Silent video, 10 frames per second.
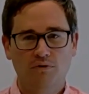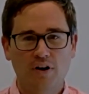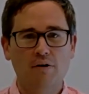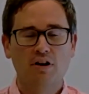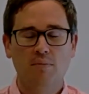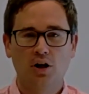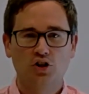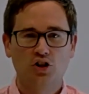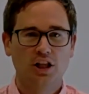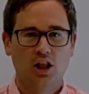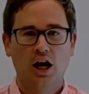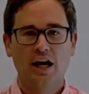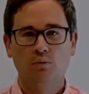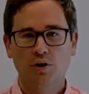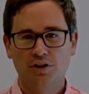very much in
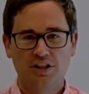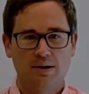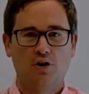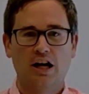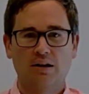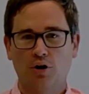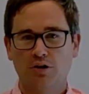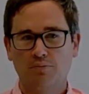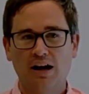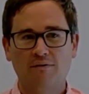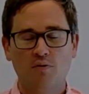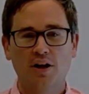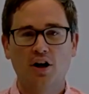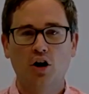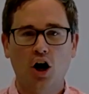line with the Democratic Party platform
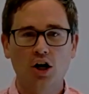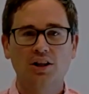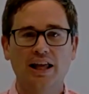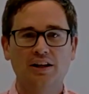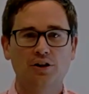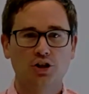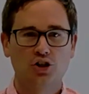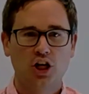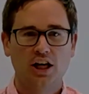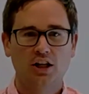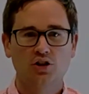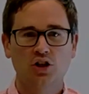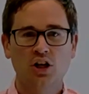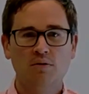and are unlikely to change